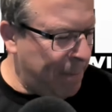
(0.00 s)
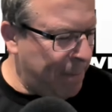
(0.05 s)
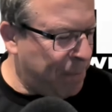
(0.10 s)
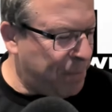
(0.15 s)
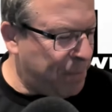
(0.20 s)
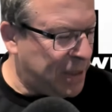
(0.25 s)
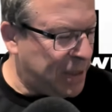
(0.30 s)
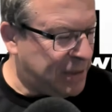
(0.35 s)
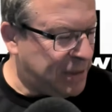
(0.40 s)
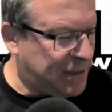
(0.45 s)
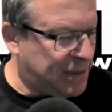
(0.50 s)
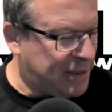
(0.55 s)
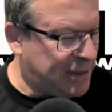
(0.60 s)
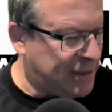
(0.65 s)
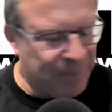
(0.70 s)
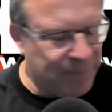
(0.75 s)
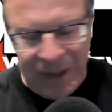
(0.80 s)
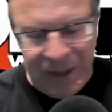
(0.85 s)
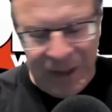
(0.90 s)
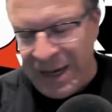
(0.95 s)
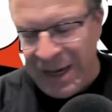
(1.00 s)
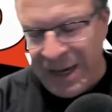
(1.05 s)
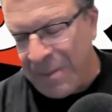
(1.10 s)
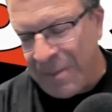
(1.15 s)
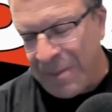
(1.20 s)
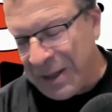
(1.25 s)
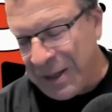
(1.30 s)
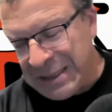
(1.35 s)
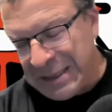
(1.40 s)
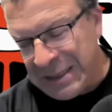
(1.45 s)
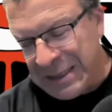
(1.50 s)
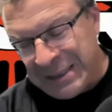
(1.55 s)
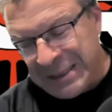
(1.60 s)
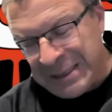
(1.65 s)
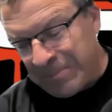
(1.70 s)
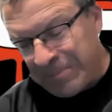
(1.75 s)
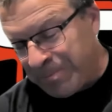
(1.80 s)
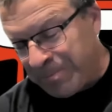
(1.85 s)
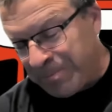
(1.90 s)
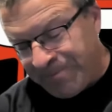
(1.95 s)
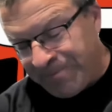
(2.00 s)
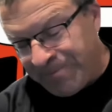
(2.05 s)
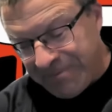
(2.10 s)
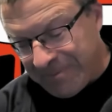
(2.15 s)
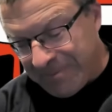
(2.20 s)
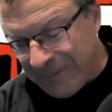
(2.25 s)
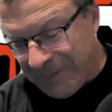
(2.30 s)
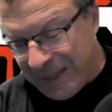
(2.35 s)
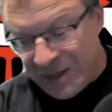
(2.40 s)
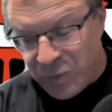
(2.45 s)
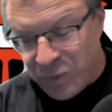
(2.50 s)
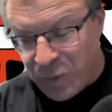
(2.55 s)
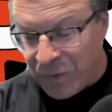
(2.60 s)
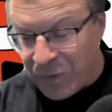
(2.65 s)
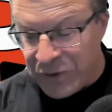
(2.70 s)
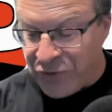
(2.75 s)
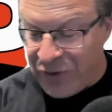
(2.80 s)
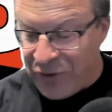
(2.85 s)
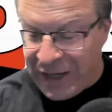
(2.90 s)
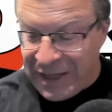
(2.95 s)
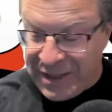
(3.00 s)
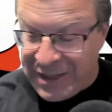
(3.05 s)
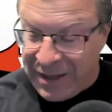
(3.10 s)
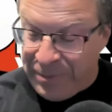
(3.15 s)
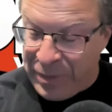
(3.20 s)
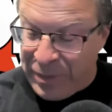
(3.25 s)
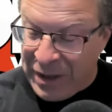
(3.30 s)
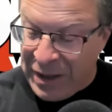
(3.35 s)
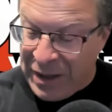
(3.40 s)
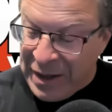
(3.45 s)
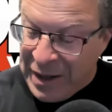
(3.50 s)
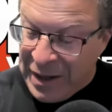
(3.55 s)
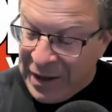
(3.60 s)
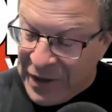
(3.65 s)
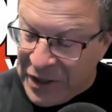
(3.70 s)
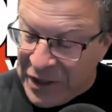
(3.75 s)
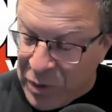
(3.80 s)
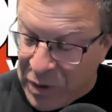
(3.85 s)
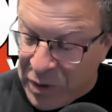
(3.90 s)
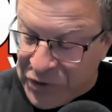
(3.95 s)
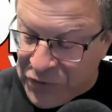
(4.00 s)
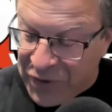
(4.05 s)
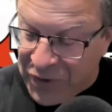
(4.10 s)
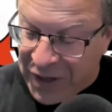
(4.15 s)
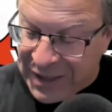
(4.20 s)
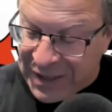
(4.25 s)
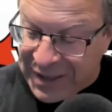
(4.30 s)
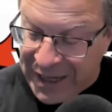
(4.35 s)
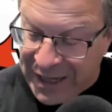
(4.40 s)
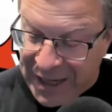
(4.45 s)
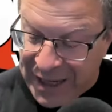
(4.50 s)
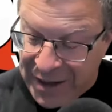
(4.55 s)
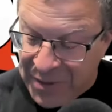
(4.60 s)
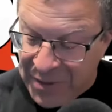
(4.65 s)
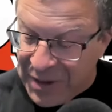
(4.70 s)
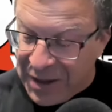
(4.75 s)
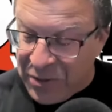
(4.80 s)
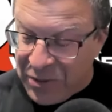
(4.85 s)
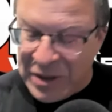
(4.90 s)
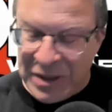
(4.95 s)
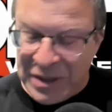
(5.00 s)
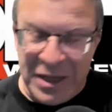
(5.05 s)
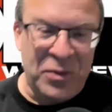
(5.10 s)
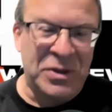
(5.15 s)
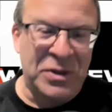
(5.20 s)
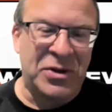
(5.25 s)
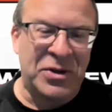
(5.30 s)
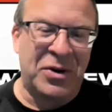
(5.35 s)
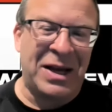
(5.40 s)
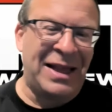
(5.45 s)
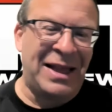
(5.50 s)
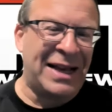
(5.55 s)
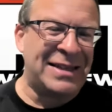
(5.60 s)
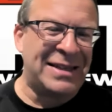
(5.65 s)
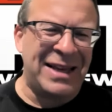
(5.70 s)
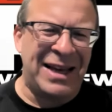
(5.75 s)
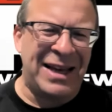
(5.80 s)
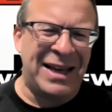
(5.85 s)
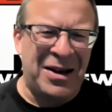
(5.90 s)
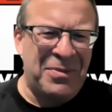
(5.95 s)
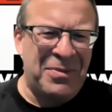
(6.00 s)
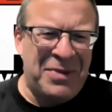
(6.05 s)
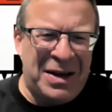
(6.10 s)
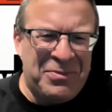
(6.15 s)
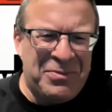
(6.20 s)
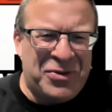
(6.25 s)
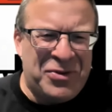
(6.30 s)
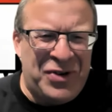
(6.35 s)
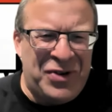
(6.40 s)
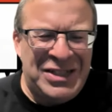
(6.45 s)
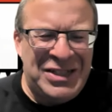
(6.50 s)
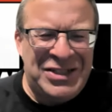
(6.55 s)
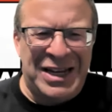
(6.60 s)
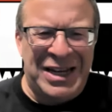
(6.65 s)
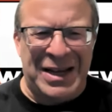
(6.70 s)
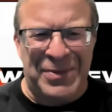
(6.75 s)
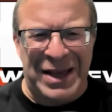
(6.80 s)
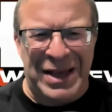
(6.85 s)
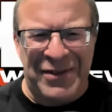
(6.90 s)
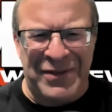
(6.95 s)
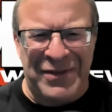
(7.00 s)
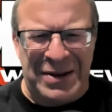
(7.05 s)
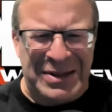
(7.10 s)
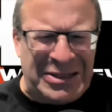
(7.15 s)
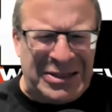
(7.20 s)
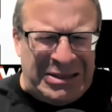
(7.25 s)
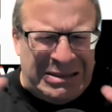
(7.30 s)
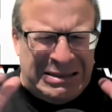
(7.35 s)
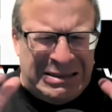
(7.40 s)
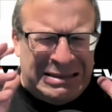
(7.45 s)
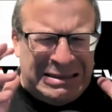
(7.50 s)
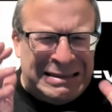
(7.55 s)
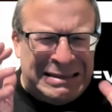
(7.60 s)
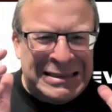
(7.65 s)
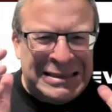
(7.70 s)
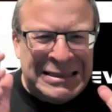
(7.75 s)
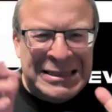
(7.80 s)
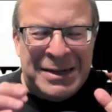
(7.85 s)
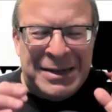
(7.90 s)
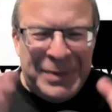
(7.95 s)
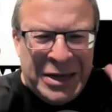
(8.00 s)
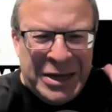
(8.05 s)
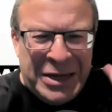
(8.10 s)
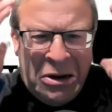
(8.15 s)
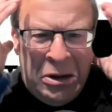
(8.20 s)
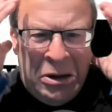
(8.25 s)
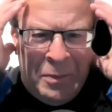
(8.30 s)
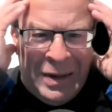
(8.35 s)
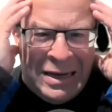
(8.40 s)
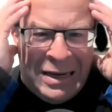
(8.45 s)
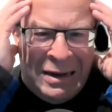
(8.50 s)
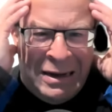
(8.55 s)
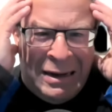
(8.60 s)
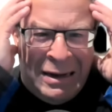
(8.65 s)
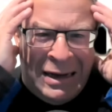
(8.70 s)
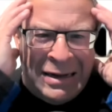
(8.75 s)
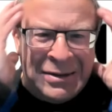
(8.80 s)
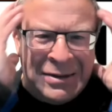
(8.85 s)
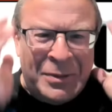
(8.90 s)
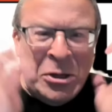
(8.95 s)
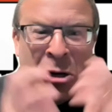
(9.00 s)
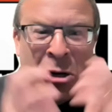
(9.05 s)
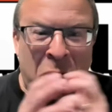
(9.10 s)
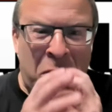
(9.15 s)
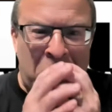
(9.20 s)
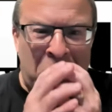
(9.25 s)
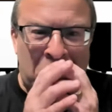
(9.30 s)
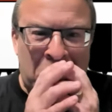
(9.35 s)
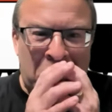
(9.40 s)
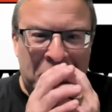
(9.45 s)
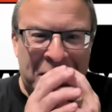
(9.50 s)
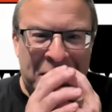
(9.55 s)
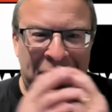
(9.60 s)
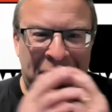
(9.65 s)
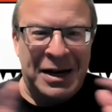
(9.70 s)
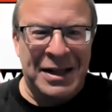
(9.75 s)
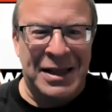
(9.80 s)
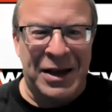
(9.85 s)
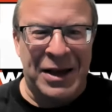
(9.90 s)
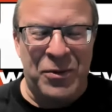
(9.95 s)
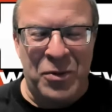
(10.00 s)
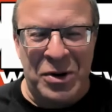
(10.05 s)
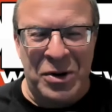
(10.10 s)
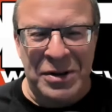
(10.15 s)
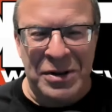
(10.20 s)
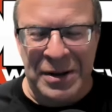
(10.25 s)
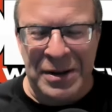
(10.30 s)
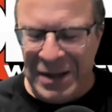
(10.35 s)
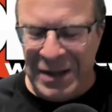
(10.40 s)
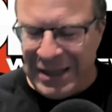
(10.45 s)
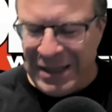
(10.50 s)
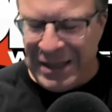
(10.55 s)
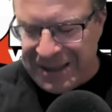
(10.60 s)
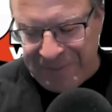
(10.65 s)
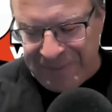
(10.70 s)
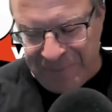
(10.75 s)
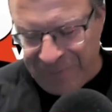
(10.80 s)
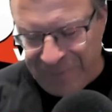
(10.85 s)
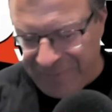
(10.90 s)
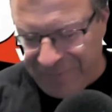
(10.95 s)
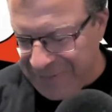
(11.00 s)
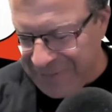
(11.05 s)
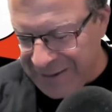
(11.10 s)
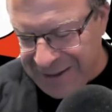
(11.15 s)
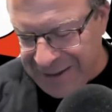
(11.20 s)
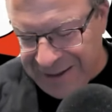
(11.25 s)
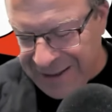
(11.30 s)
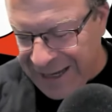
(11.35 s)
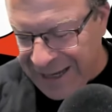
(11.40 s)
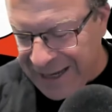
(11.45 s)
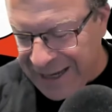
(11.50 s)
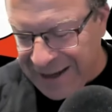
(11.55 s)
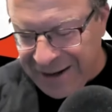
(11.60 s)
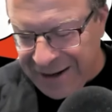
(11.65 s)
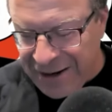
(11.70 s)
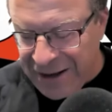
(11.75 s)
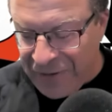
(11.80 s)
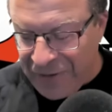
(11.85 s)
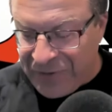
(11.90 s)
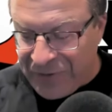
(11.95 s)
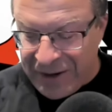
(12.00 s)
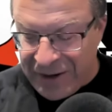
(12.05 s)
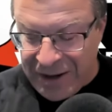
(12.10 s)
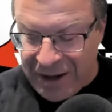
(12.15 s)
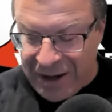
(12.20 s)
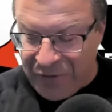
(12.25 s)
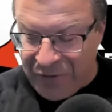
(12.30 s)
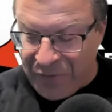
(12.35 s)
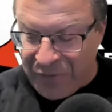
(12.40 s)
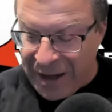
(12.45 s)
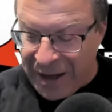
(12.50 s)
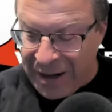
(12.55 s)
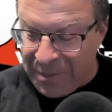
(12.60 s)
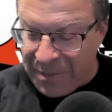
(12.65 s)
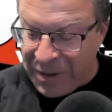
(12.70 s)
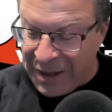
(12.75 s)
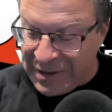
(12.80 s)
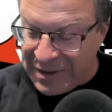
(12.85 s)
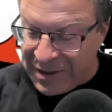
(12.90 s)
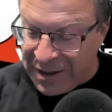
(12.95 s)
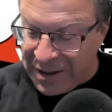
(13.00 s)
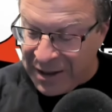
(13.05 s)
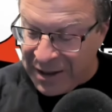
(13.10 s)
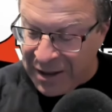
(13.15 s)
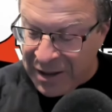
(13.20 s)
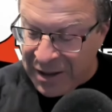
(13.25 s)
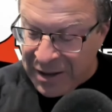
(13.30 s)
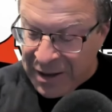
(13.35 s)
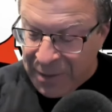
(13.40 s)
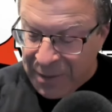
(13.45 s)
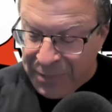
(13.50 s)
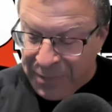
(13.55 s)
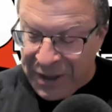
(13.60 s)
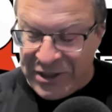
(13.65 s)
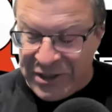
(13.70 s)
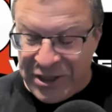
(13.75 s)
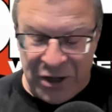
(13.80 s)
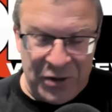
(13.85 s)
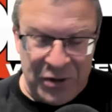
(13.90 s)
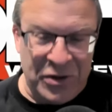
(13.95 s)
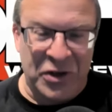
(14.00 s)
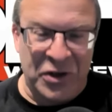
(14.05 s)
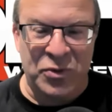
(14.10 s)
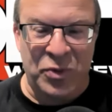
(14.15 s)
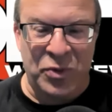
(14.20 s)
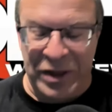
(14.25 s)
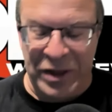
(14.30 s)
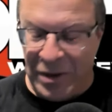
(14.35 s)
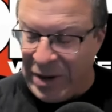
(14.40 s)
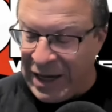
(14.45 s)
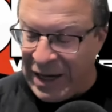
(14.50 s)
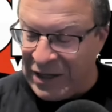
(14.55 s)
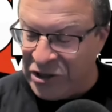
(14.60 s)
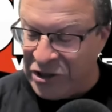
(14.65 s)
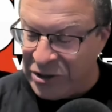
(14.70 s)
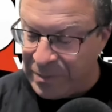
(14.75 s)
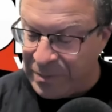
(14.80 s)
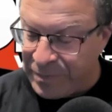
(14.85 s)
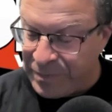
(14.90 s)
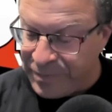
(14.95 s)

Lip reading: But this one was crazy. This one was crazy. It was okay. Like I say, I'm cringing. I'm like, oh my God. Oh God. Like what? I'm like enough's enough, man. But PCO does win the match.